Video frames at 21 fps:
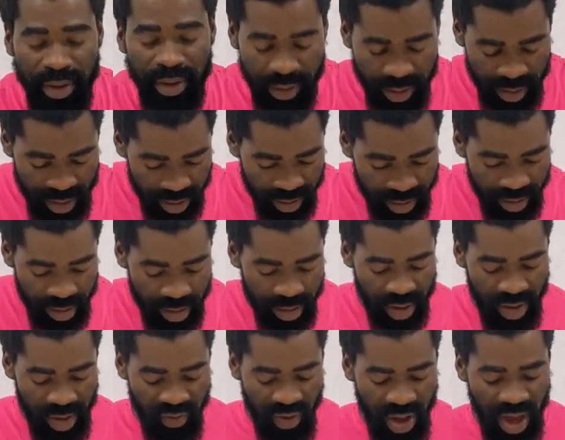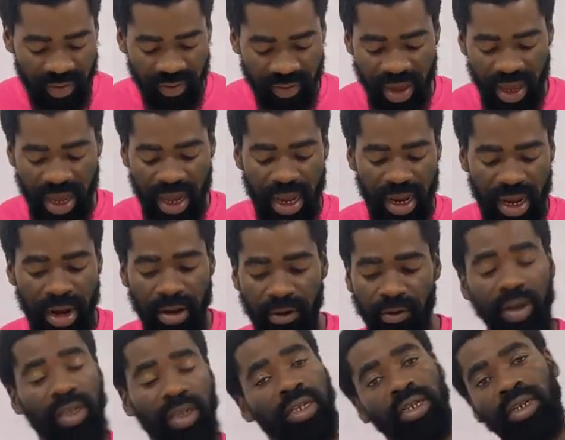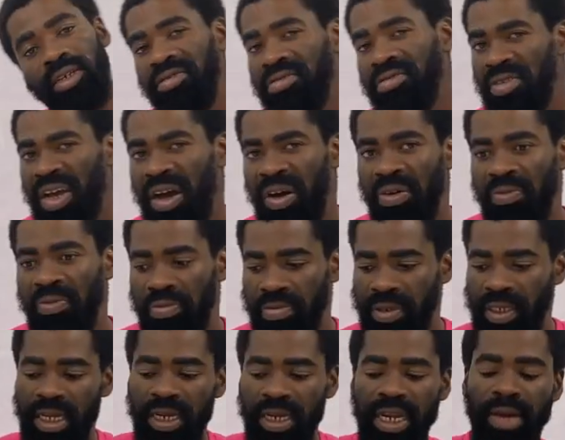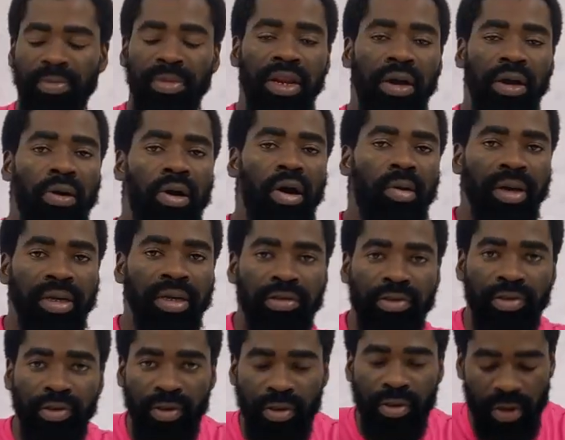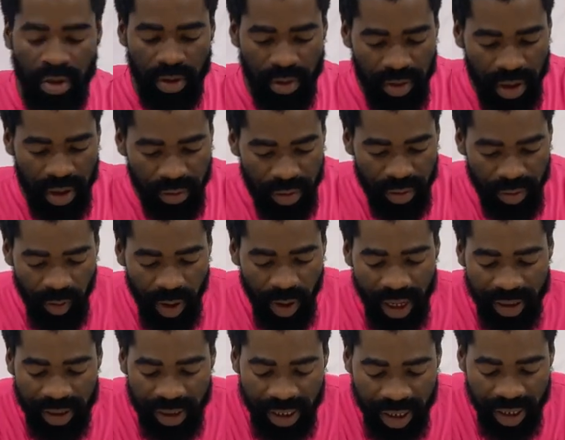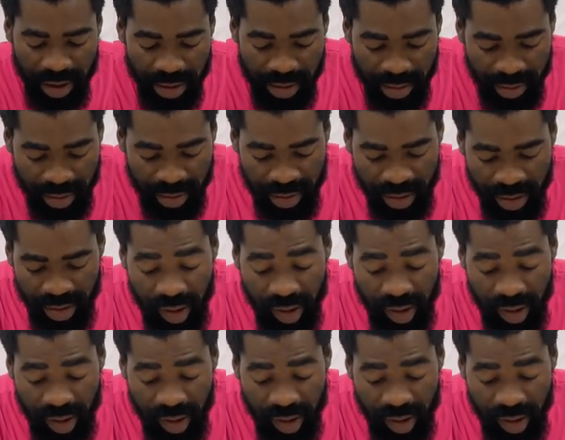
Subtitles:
Okay. If you have any question, you can send them in the comments. I'm going to answer you.